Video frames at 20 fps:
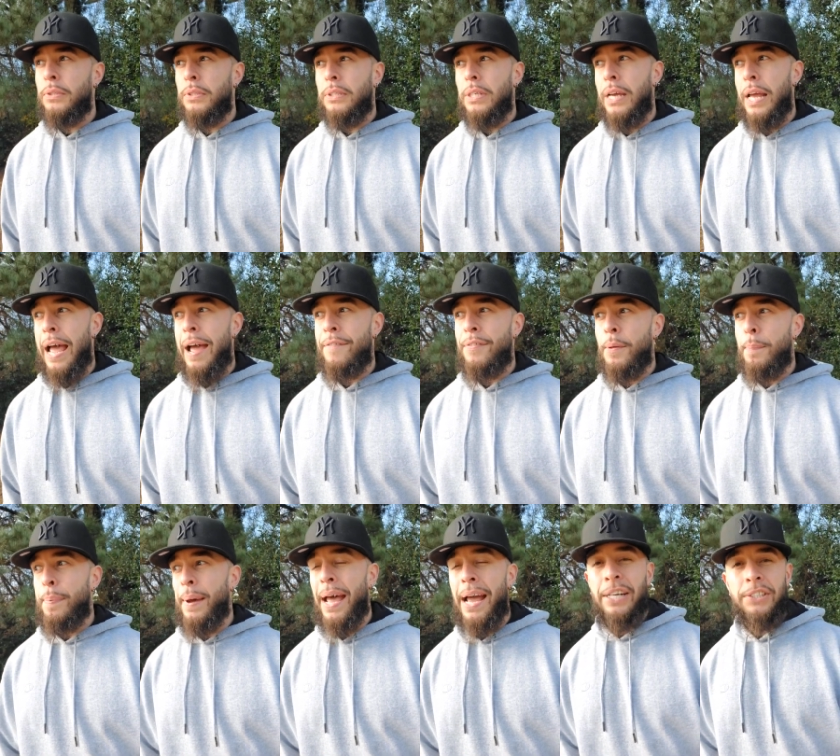have the
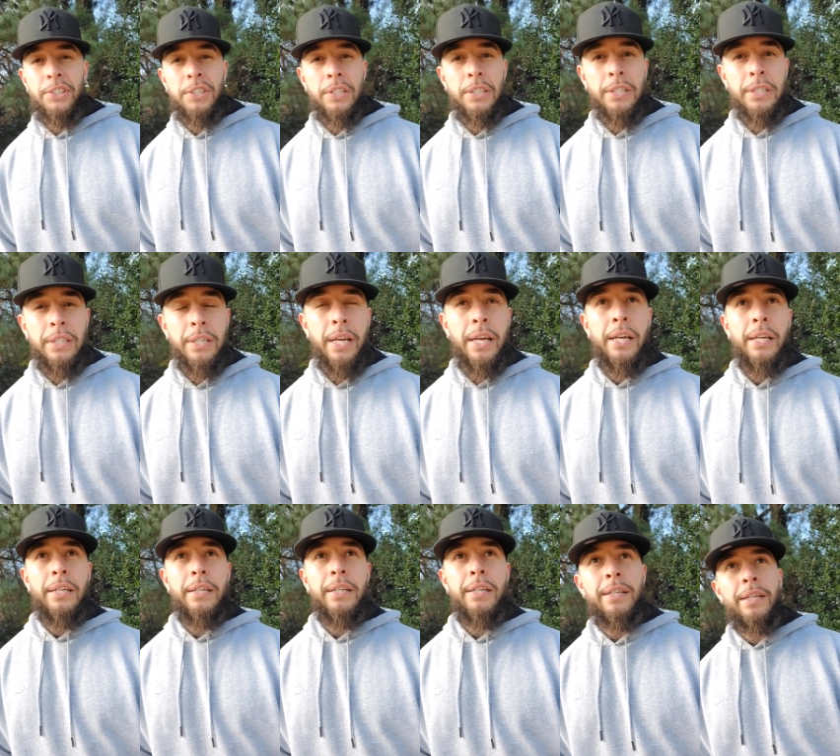passion
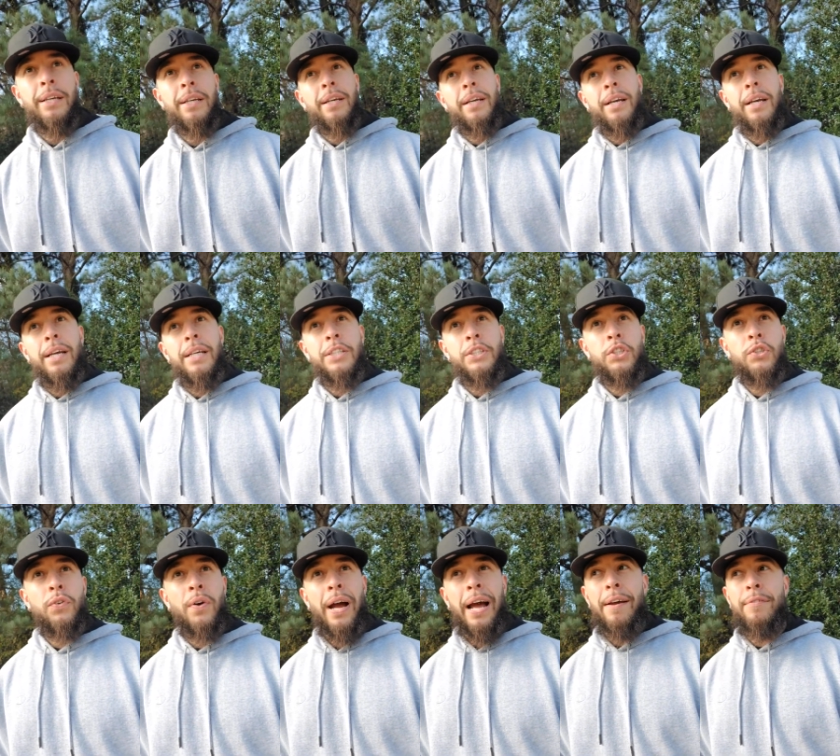and
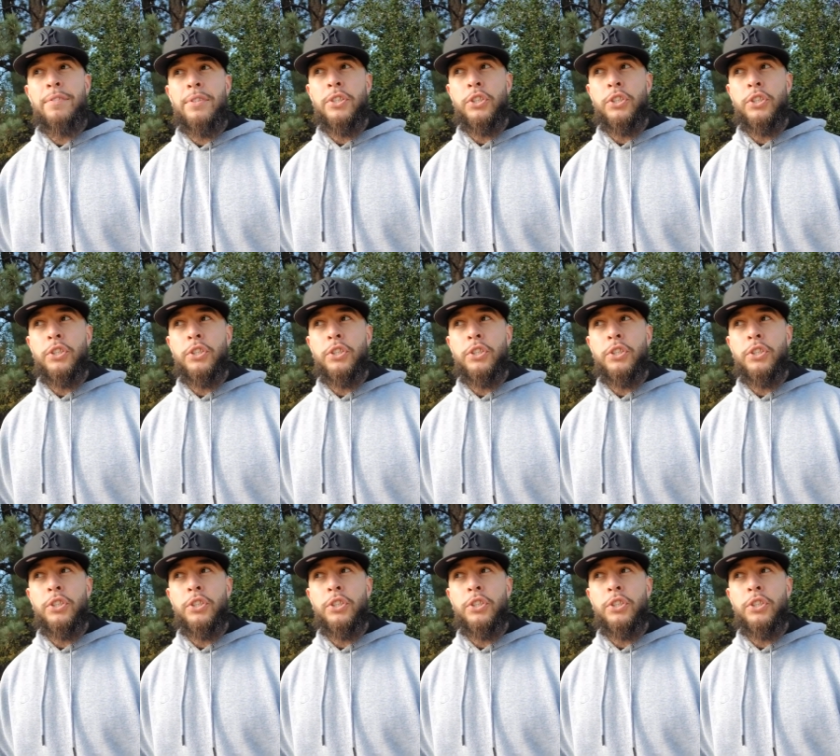drive to